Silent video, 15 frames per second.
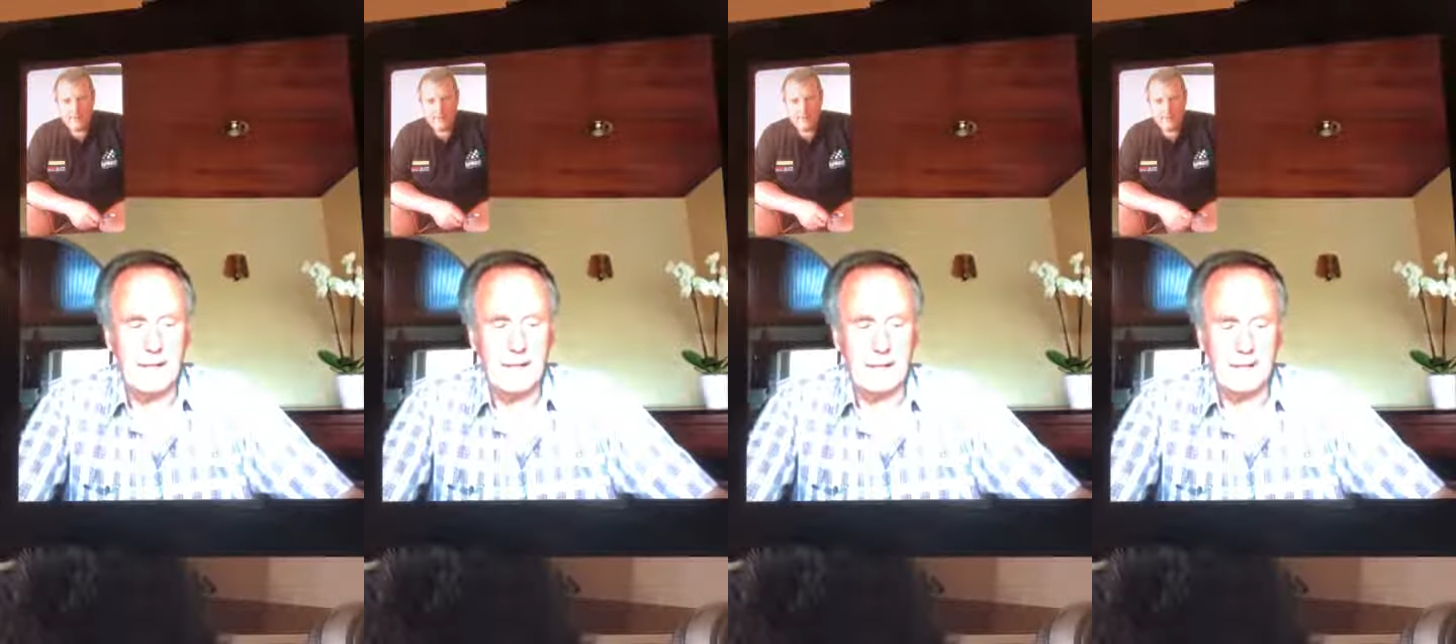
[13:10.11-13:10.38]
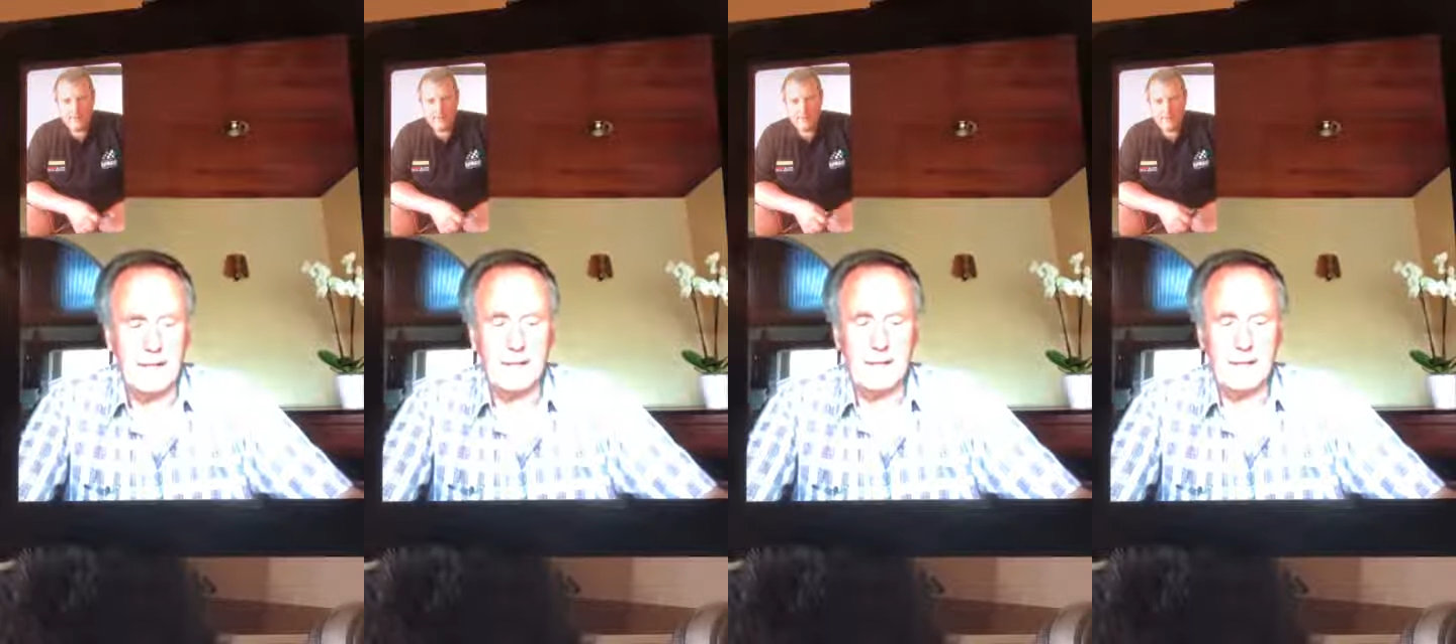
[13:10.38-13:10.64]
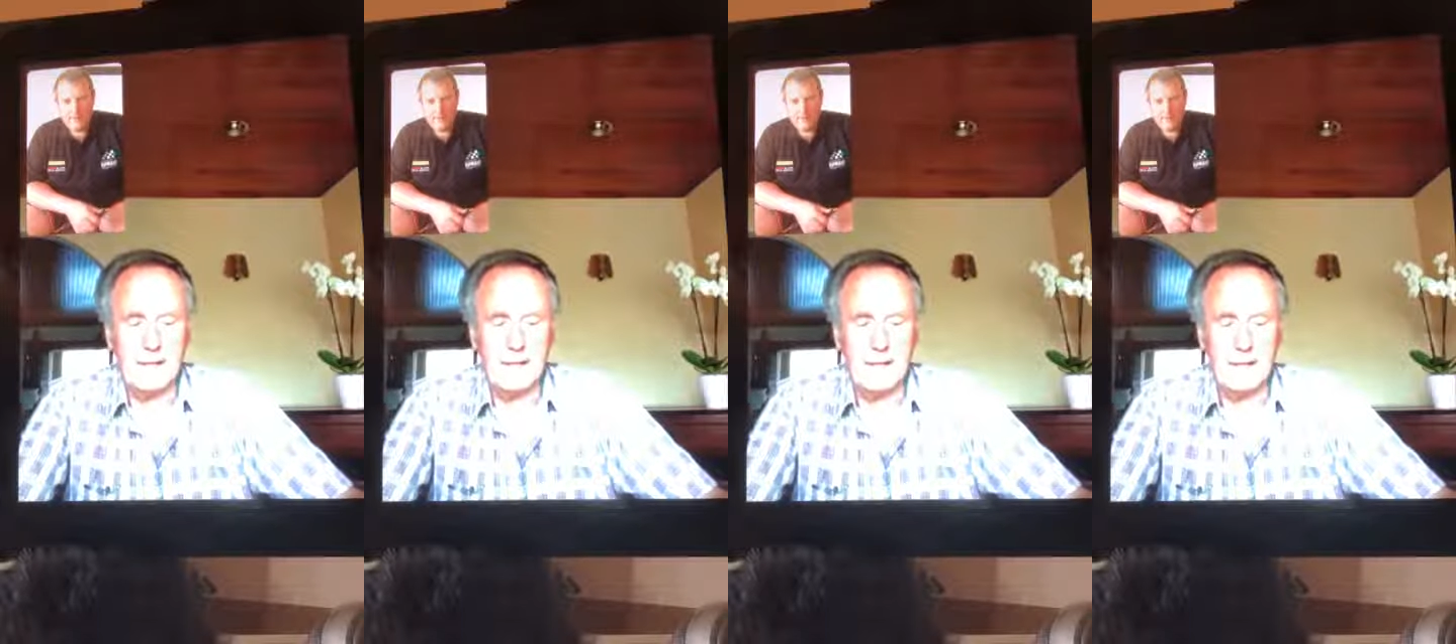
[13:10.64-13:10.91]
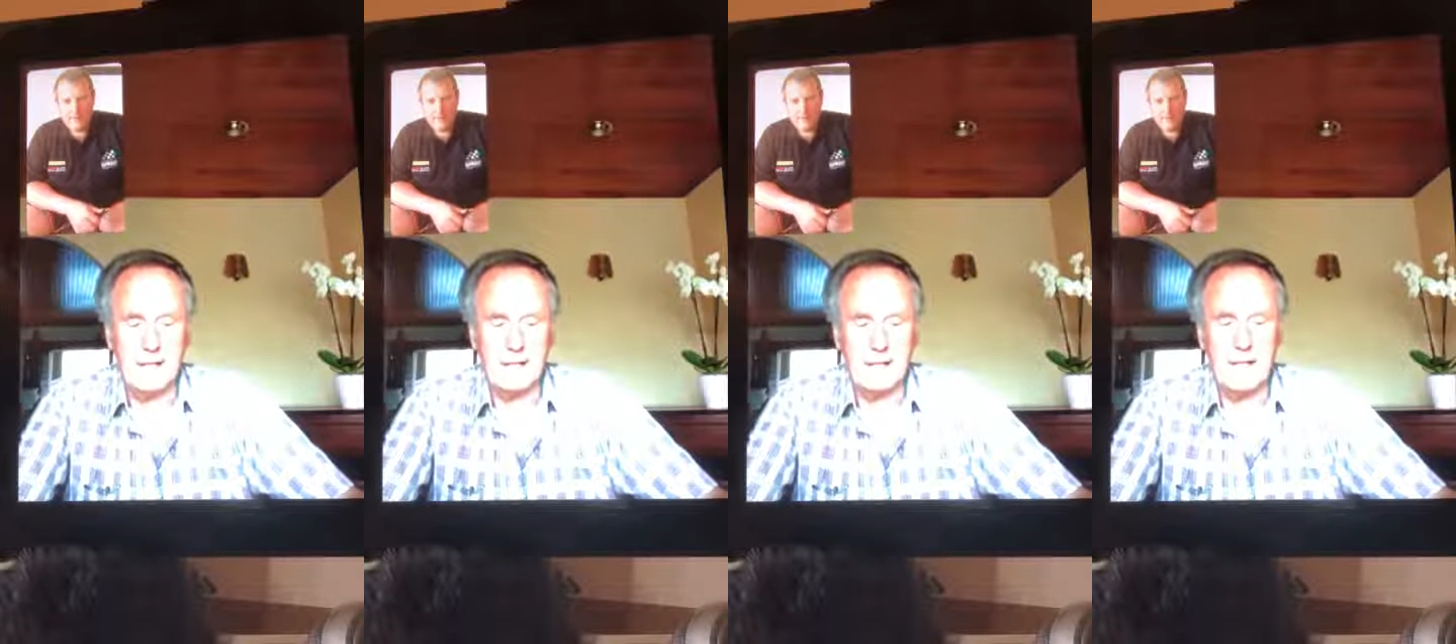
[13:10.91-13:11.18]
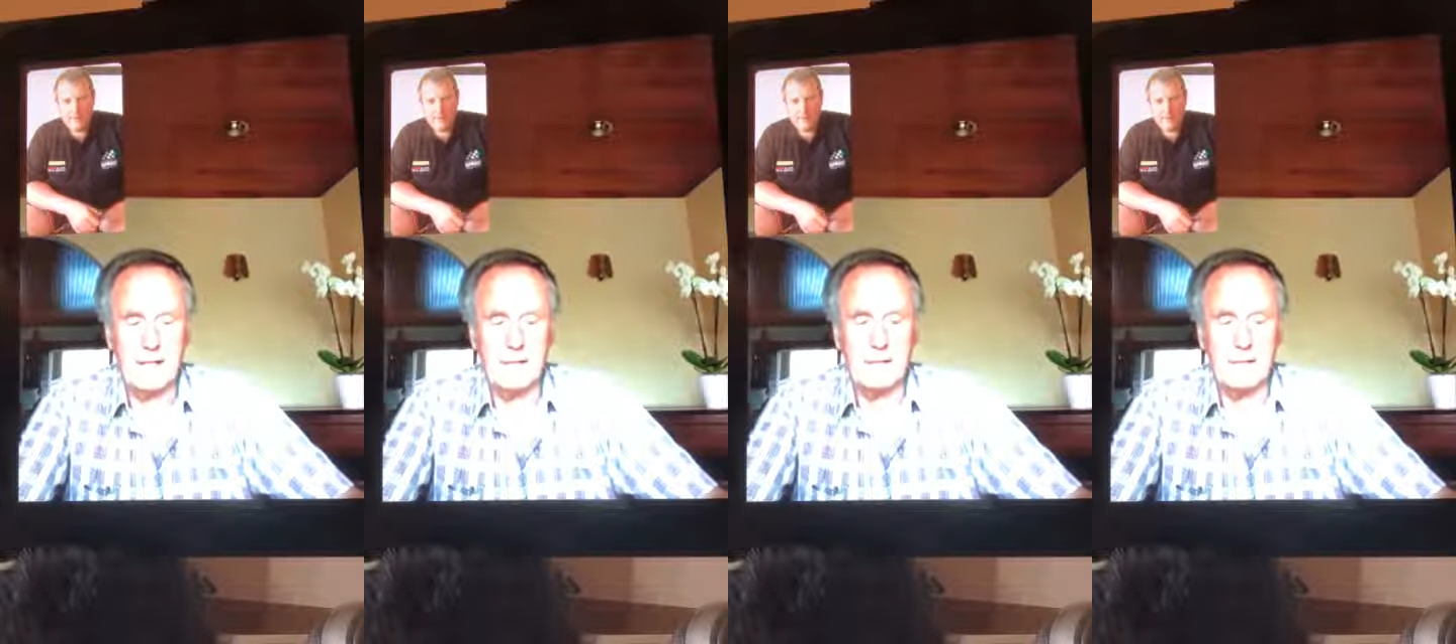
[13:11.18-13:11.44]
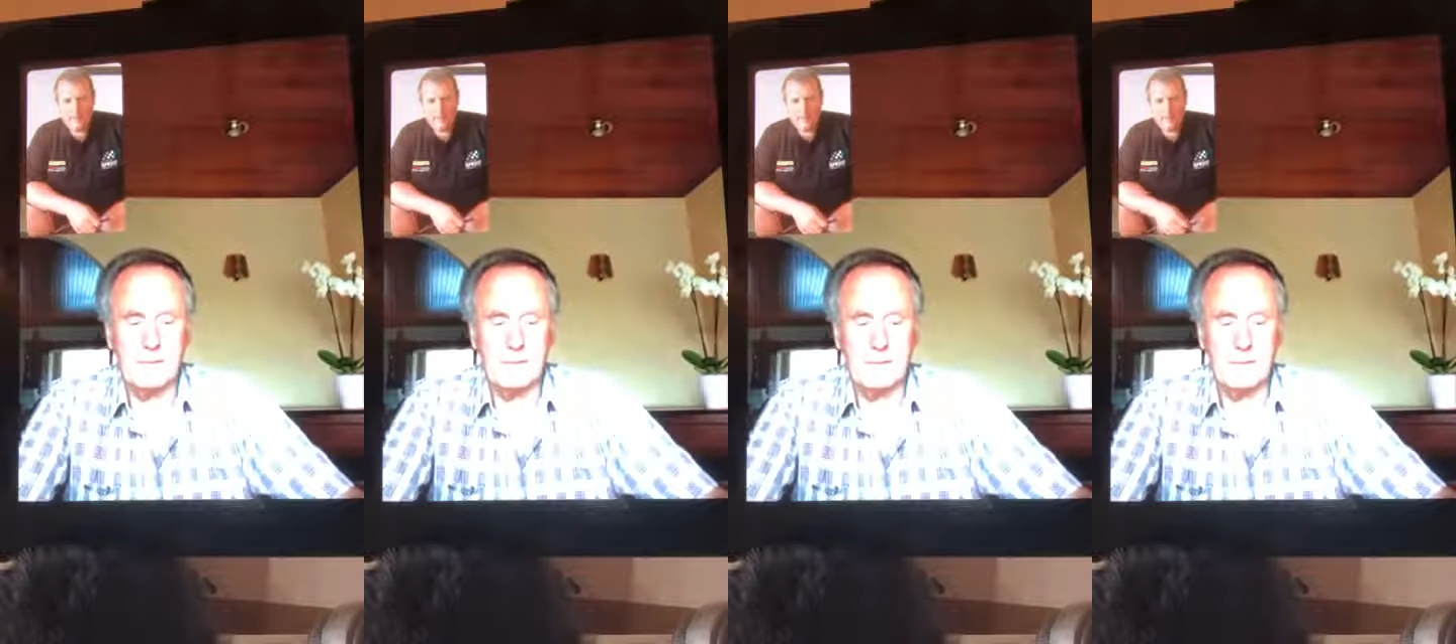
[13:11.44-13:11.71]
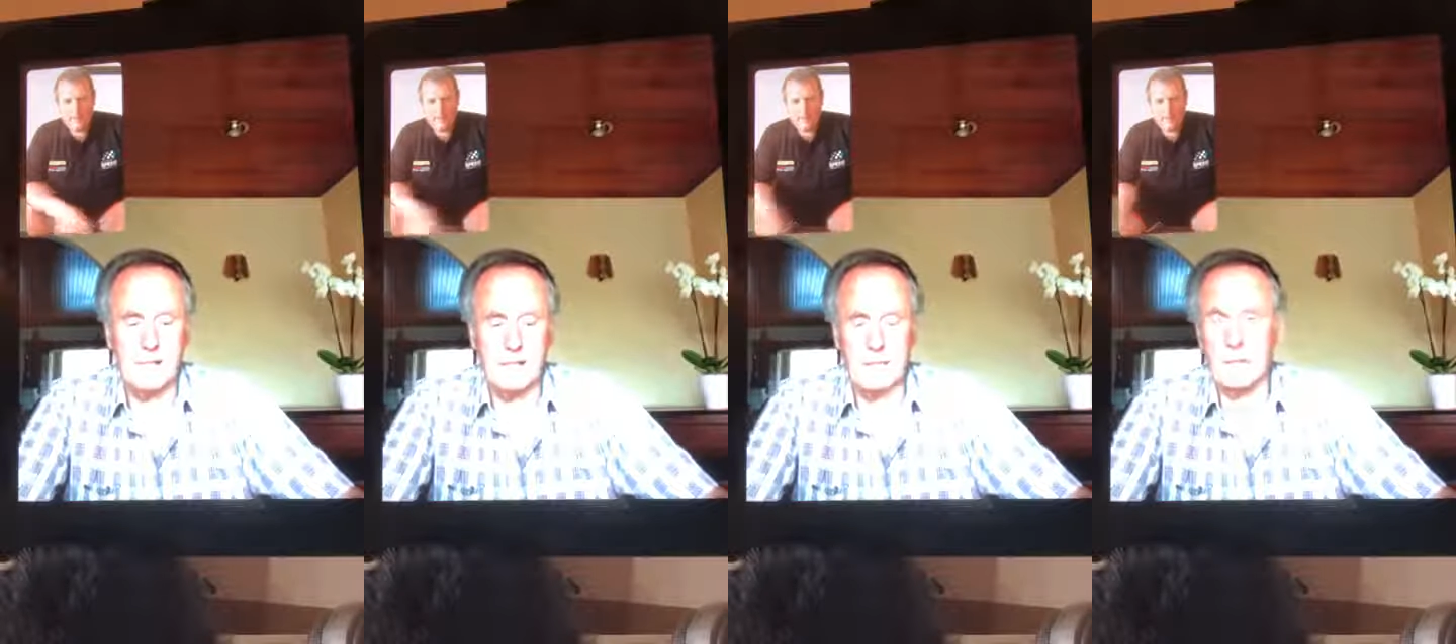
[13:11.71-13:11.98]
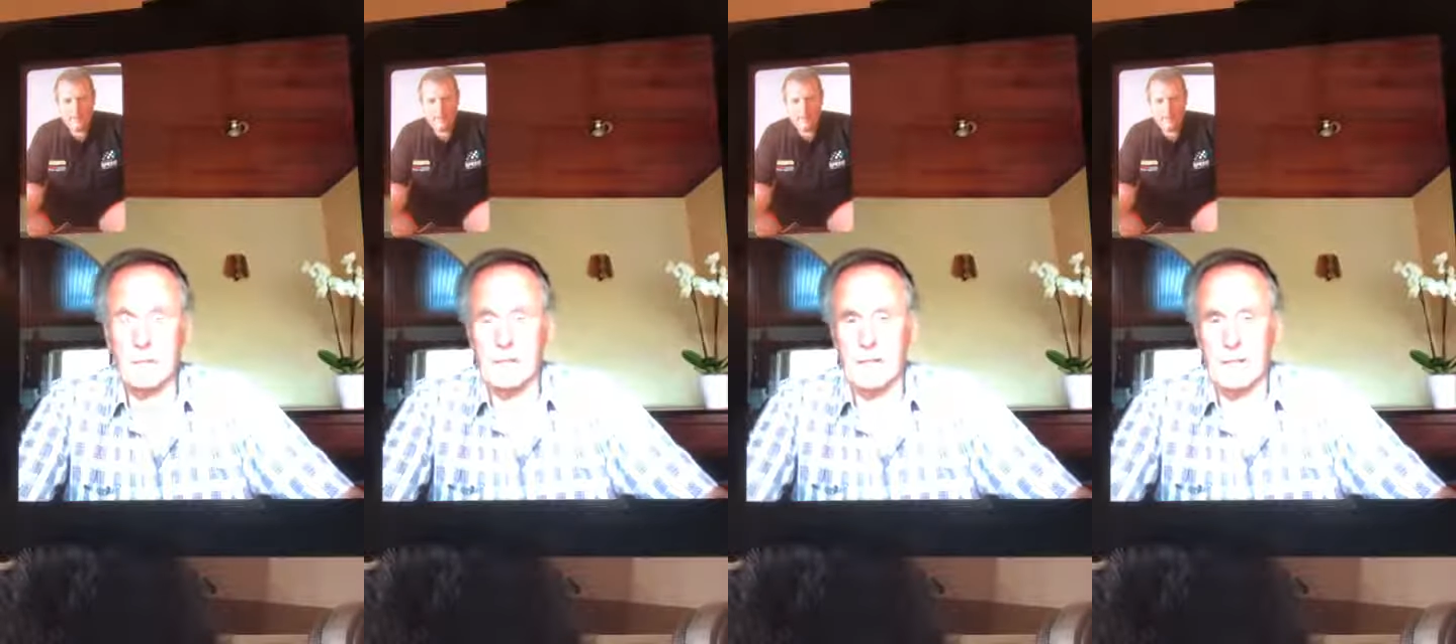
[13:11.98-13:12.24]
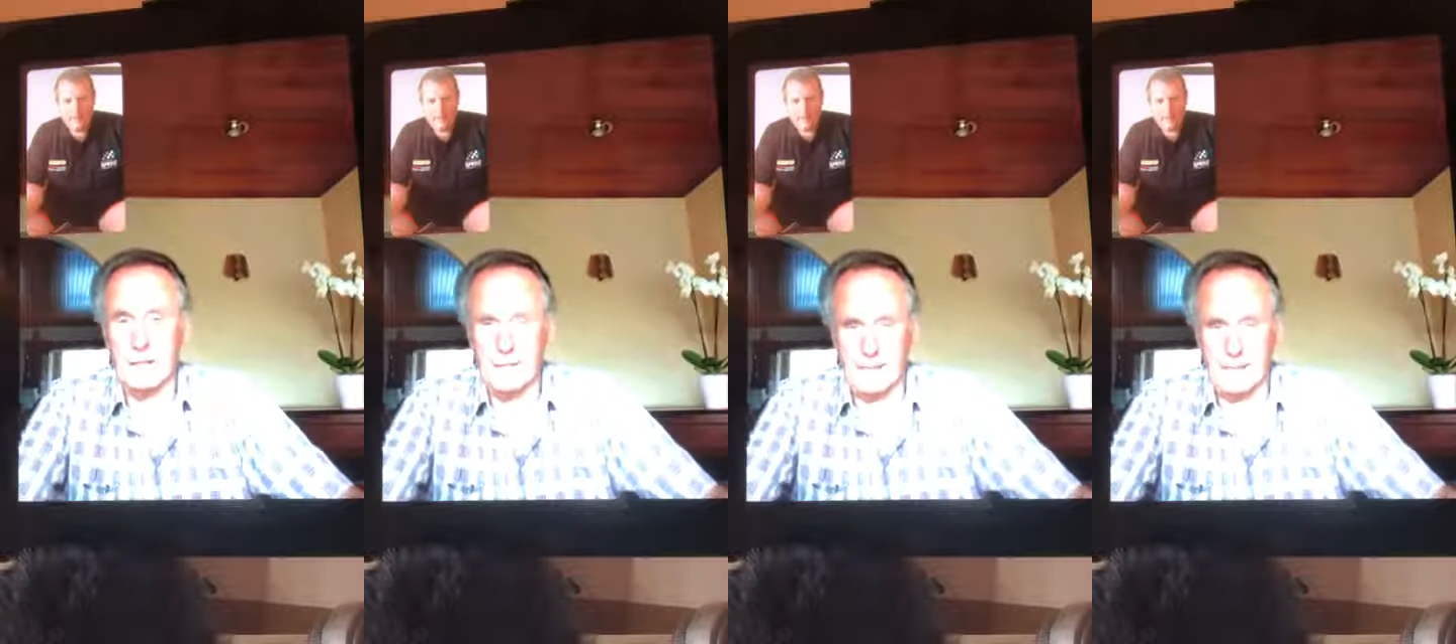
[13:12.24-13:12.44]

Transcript: And then I decided to start up.